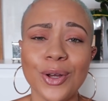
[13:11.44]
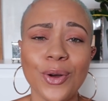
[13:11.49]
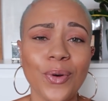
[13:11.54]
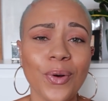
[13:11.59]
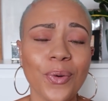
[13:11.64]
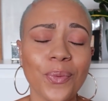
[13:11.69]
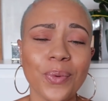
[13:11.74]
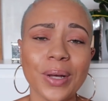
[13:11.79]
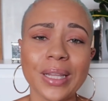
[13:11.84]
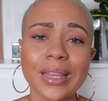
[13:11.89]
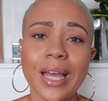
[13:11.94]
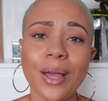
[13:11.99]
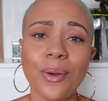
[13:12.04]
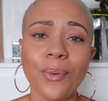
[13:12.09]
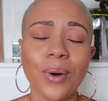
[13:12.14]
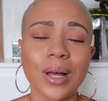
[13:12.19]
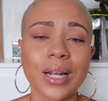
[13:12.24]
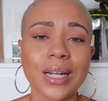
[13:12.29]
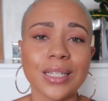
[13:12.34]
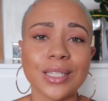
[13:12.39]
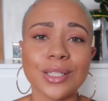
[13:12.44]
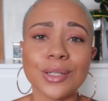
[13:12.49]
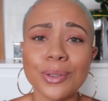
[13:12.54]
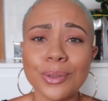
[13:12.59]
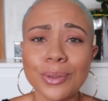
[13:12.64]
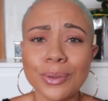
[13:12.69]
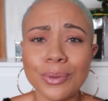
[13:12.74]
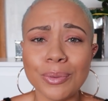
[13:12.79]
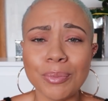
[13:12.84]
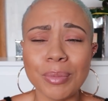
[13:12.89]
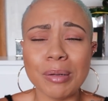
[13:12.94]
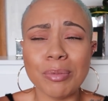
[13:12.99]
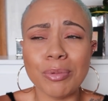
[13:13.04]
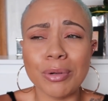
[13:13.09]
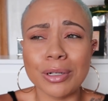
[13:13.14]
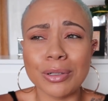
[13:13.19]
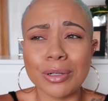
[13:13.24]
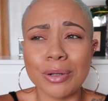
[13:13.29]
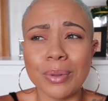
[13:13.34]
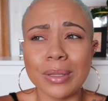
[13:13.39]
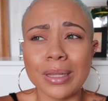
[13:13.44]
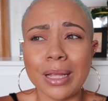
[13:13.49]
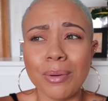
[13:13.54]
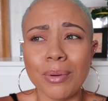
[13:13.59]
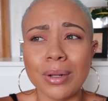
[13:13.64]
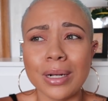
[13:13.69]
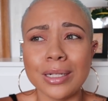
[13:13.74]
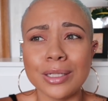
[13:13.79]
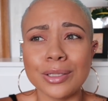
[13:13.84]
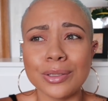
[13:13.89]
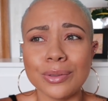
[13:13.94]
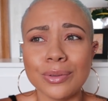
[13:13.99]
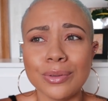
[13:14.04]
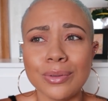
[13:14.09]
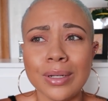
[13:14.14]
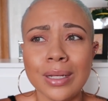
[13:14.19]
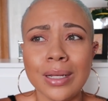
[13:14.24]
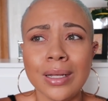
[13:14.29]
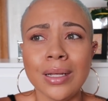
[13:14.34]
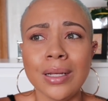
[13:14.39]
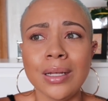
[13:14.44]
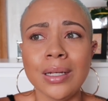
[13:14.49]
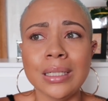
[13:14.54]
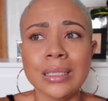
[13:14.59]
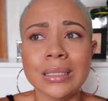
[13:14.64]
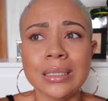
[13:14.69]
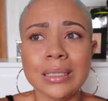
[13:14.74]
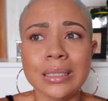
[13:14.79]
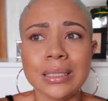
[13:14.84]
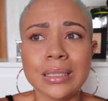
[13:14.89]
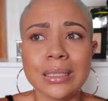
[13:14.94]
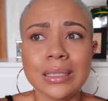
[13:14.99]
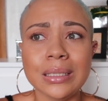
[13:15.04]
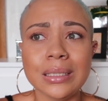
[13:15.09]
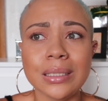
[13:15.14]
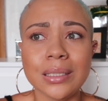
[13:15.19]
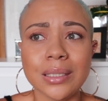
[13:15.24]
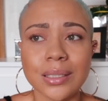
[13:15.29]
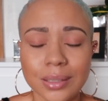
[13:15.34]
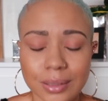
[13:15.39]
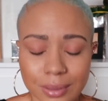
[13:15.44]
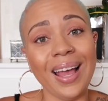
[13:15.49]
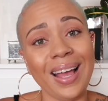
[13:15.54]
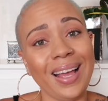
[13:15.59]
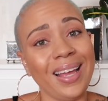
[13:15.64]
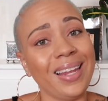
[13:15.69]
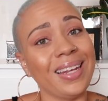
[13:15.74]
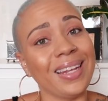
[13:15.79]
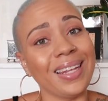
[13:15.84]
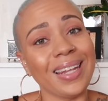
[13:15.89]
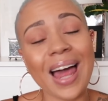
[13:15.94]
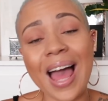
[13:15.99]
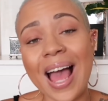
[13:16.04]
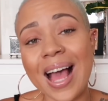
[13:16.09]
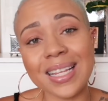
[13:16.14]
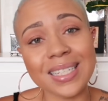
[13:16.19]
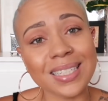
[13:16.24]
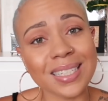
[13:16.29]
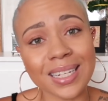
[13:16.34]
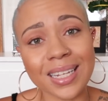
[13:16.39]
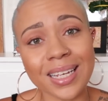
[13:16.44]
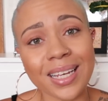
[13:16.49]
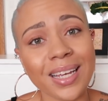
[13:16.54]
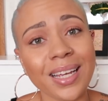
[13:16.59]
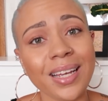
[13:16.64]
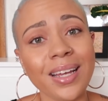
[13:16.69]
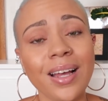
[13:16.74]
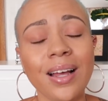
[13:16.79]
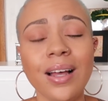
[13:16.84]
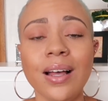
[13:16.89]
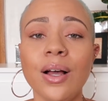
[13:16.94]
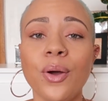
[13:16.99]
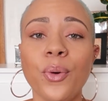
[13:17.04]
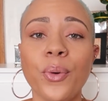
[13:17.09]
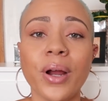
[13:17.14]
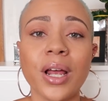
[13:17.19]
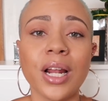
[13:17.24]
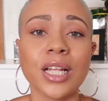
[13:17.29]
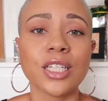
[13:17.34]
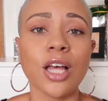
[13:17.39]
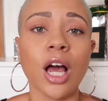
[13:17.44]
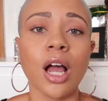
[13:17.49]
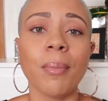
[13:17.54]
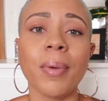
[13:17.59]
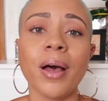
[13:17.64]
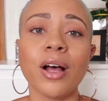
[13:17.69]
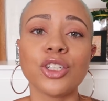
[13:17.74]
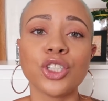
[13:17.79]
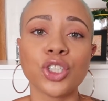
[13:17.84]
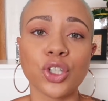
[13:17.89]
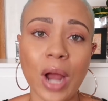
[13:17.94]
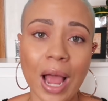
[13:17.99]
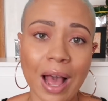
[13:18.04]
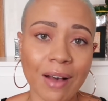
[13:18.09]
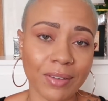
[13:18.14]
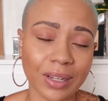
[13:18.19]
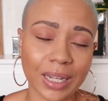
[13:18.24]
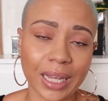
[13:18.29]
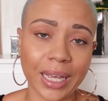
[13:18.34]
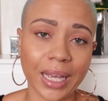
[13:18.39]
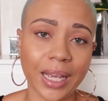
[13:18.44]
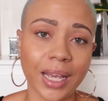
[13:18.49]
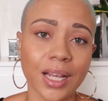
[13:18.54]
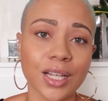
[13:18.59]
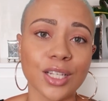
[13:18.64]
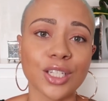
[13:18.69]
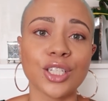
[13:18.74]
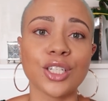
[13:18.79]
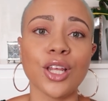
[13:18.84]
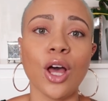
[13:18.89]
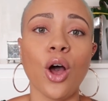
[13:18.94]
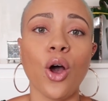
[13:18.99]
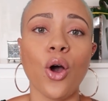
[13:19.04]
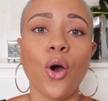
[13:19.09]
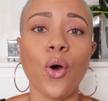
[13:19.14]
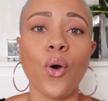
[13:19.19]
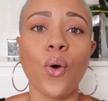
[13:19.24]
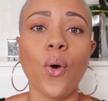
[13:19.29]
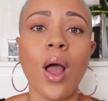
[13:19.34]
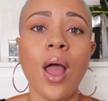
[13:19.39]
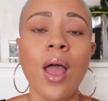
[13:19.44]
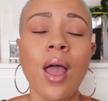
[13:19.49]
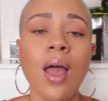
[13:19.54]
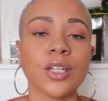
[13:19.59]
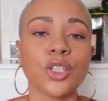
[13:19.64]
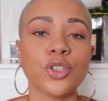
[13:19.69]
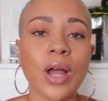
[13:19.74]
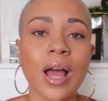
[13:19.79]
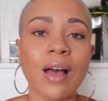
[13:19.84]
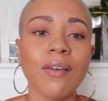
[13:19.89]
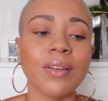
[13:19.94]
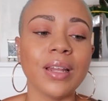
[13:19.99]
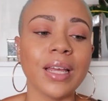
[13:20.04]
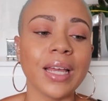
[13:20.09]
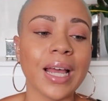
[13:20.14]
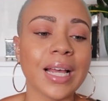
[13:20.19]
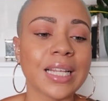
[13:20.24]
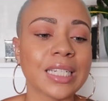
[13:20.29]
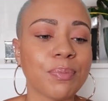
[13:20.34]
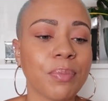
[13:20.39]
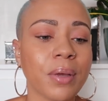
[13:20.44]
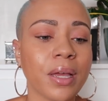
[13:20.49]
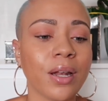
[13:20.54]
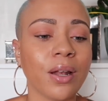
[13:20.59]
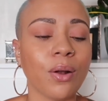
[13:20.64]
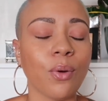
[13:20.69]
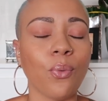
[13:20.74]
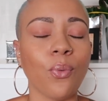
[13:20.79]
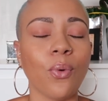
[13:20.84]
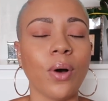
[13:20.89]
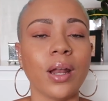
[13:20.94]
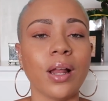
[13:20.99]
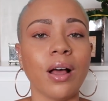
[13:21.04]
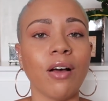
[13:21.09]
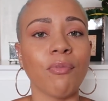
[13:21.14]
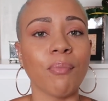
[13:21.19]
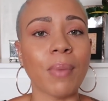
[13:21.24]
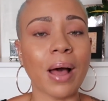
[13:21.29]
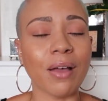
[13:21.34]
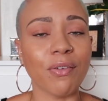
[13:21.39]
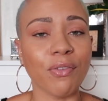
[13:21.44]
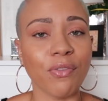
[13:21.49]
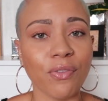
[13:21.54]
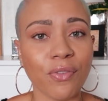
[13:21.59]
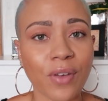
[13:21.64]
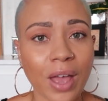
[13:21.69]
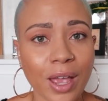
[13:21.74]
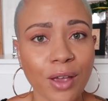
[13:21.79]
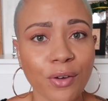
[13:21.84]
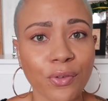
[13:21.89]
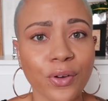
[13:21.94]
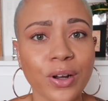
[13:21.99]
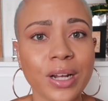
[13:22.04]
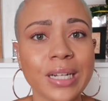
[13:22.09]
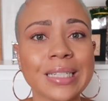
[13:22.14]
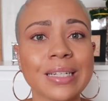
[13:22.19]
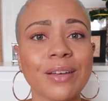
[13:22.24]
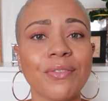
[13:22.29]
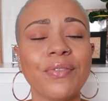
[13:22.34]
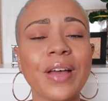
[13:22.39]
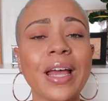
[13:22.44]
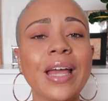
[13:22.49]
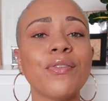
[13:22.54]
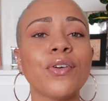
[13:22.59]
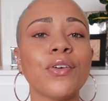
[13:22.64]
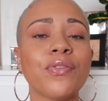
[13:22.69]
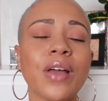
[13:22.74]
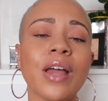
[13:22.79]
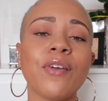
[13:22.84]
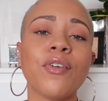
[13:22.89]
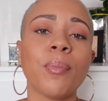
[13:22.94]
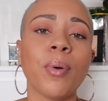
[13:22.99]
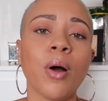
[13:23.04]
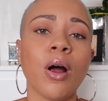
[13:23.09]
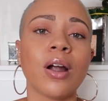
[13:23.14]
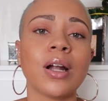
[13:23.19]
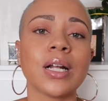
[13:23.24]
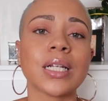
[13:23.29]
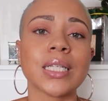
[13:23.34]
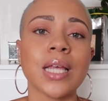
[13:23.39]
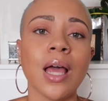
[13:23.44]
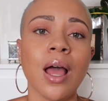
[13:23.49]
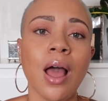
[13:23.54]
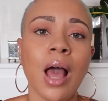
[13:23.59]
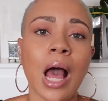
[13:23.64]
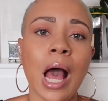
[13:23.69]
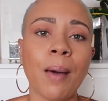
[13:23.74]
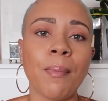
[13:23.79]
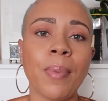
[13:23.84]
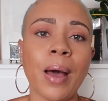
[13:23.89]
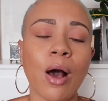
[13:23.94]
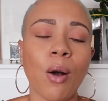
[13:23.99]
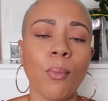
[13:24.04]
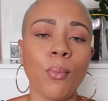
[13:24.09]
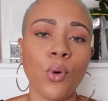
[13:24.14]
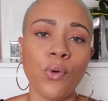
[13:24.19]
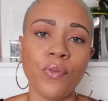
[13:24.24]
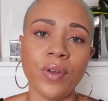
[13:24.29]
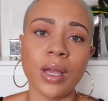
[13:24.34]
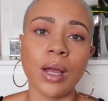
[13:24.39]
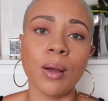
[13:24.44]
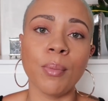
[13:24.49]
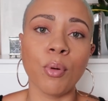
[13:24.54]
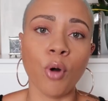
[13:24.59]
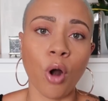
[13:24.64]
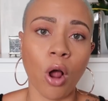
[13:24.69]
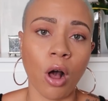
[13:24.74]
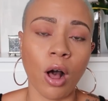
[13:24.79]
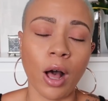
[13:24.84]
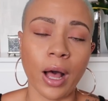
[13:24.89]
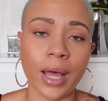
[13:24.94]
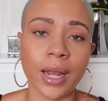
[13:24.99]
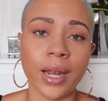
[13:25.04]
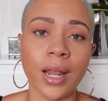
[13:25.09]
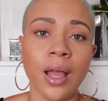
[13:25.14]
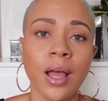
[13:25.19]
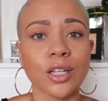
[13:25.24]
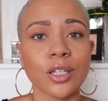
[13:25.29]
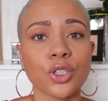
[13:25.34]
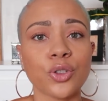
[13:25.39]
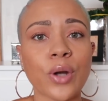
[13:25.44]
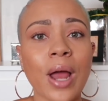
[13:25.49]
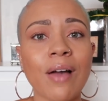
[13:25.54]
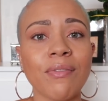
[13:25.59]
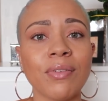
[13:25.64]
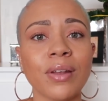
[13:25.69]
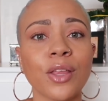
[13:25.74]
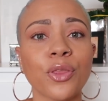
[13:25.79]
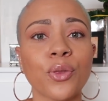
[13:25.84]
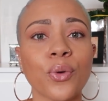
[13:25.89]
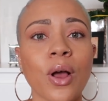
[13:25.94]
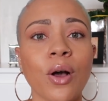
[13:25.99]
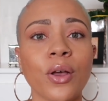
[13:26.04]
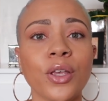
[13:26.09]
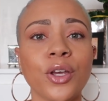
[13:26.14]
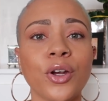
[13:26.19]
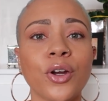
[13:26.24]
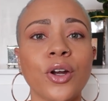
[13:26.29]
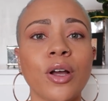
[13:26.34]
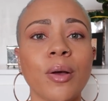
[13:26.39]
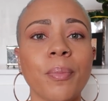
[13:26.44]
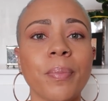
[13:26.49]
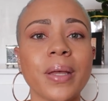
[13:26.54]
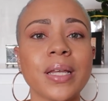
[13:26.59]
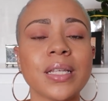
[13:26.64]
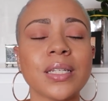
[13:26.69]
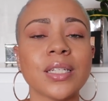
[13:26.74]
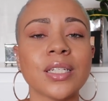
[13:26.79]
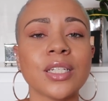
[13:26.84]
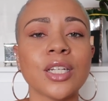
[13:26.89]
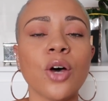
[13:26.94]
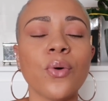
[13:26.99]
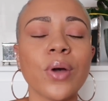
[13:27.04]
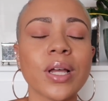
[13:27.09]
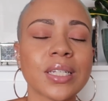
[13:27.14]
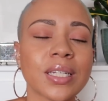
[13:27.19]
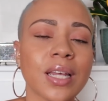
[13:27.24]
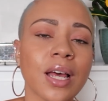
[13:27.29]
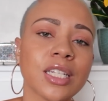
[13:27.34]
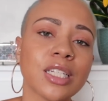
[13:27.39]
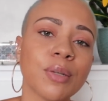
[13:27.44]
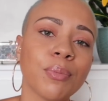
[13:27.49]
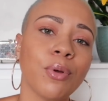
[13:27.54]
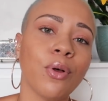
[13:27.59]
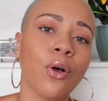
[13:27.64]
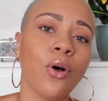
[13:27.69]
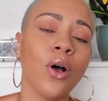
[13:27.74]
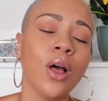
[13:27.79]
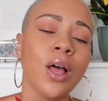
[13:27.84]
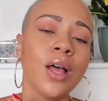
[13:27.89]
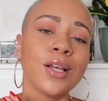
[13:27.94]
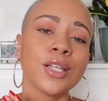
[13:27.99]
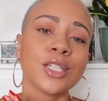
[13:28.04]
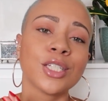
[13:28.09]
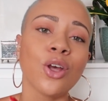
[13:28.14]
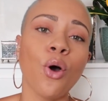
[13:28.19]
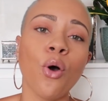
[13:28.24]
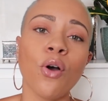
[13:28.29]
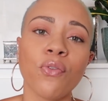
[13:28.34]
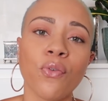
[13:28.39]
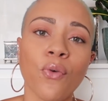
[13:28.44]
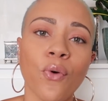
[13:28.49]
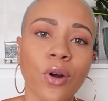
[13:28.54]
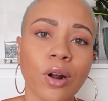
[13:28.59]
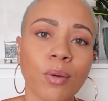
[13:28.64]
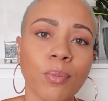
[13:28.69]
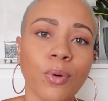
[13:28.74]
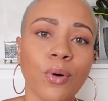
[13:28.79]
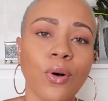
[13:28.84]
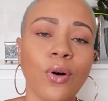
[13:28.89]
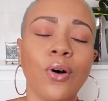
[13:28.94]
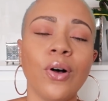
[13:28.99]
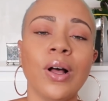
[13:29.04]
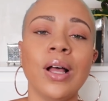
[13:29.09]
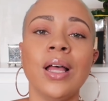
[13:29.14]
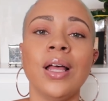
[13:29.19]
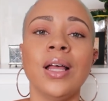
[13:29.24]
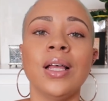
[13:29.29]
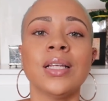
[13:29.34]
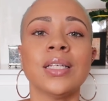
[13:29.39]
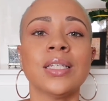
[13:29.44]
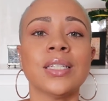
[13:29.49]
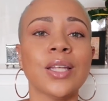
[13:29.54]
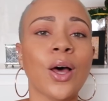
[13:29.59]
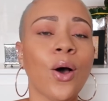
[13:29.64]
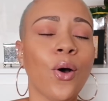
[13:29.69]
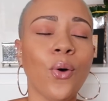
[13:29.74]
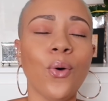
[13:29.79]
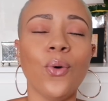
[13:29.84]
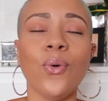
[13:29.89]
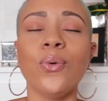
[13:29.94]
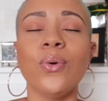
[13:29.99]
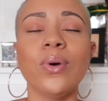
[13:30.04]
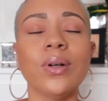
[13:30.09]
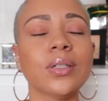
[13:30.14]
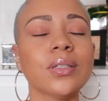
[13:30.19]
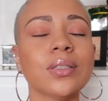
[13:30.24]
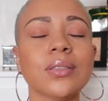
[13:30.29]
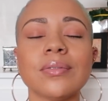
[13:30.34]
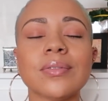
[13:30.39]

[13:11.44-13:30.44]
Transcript: doing what they want to do. People are doing what they want to do. And lastly, we're going to talk about traveling. So traveling has been one of my favorite parts about moving abroad. Traveling throughout Europe is so accessible, so affordable, so